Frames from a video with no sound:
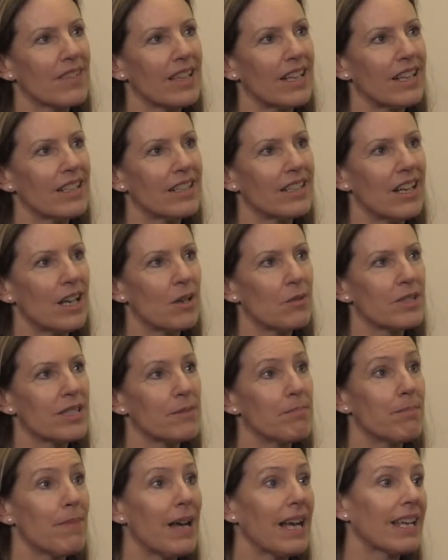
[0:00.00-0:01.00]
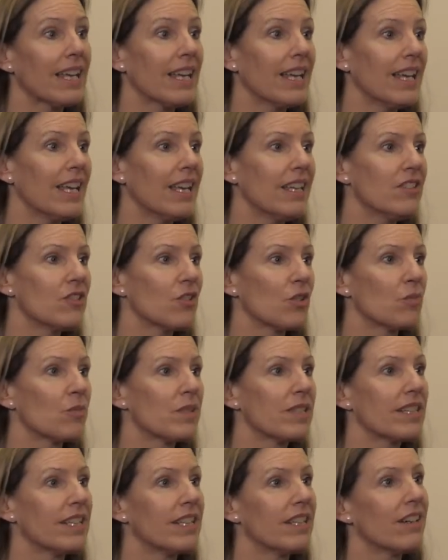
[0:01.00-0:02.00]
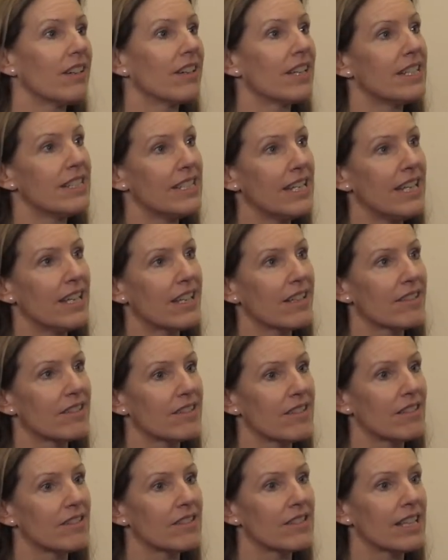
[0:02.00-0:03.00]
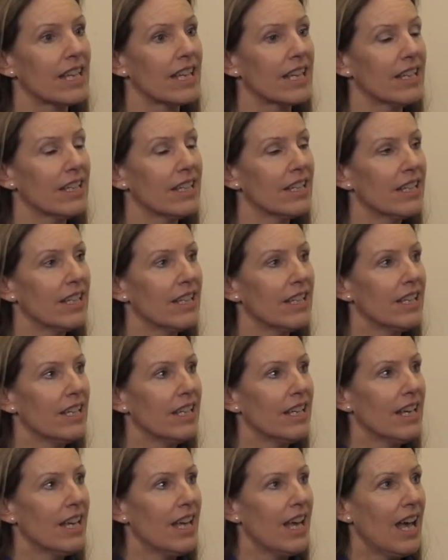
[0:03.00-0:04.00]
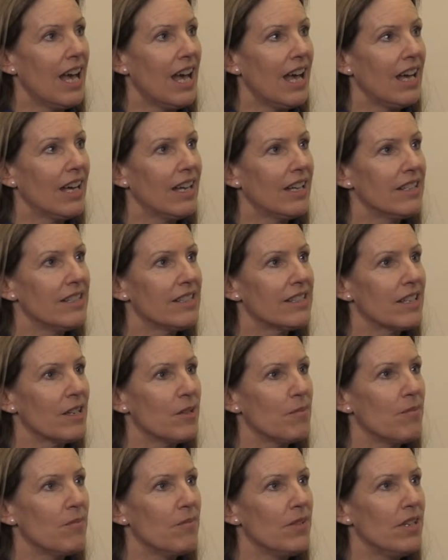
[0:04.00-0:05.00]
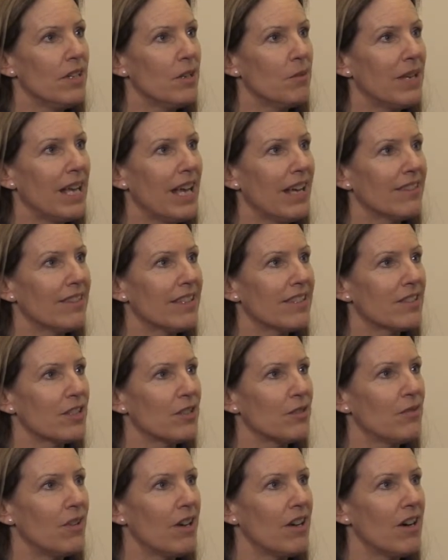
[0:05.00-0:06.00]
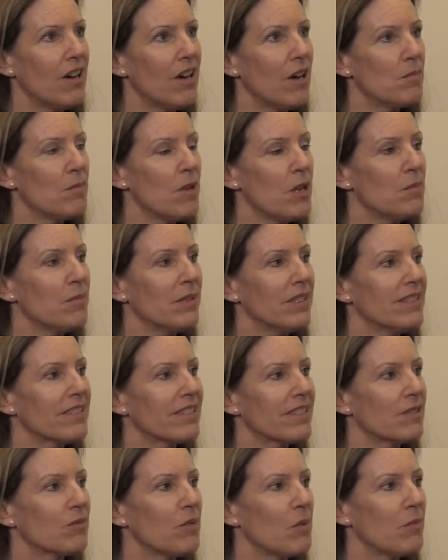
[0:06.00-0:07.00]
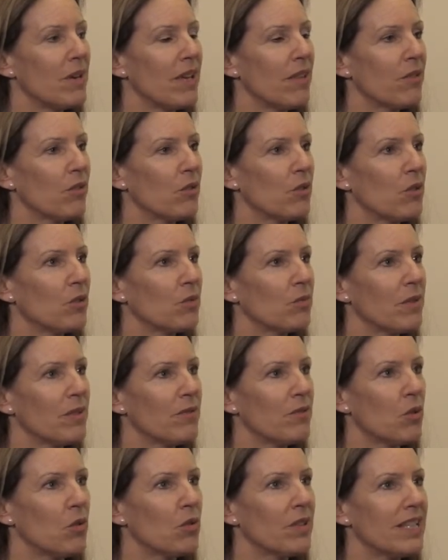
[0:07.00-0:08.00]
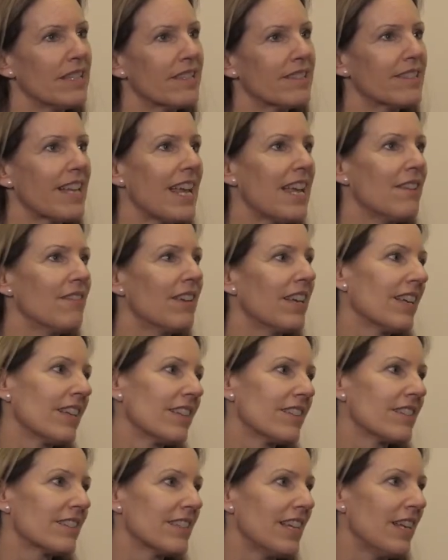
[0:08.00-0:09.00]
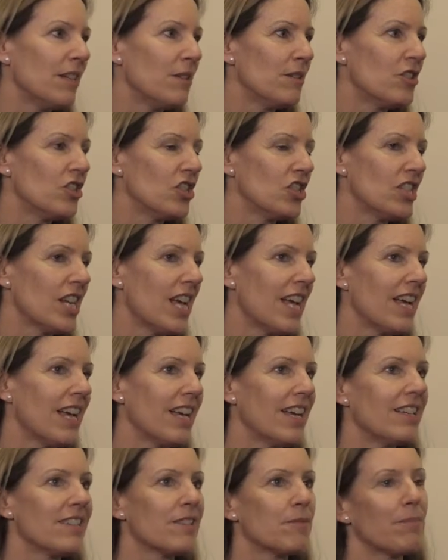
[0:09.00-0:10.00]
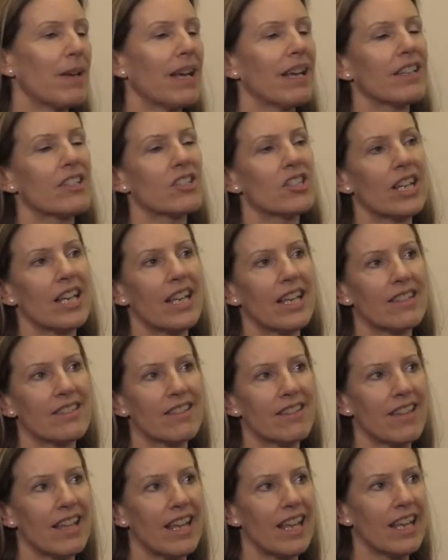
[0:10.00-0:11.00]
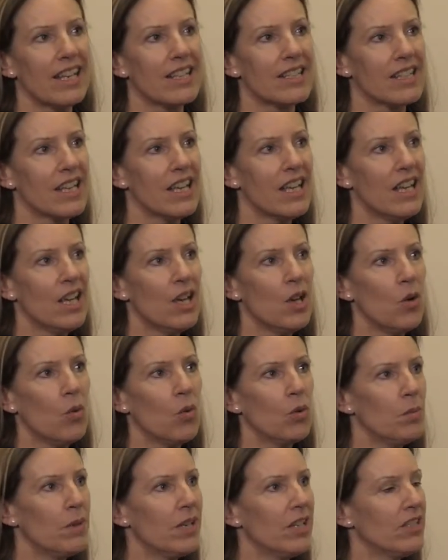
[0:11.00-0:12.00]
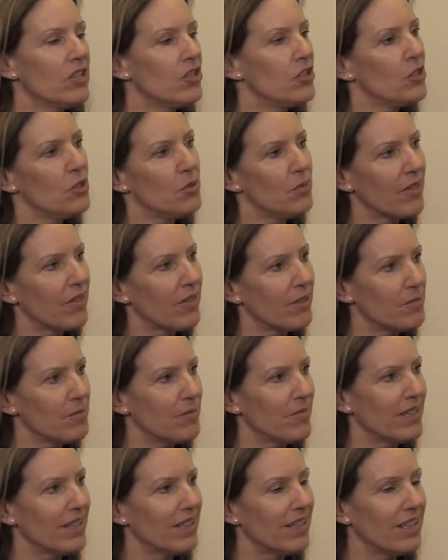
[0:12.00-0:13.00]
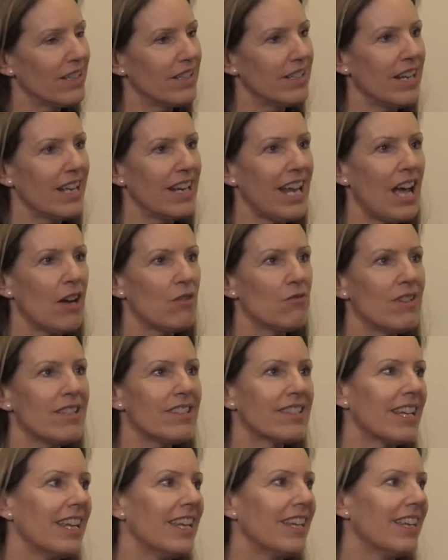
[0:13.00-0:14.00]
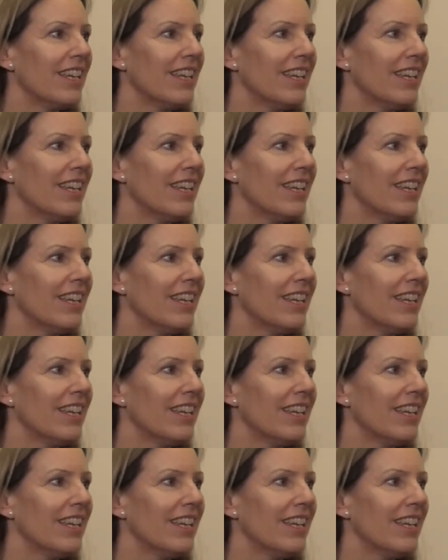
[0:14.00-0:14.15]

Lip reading: I was in banking, John was in IT consulting. And, you know, we had this sort of aha moment when we thought, we've got all this savings in shares, bank shares and things. What are we going to do with them? And how risky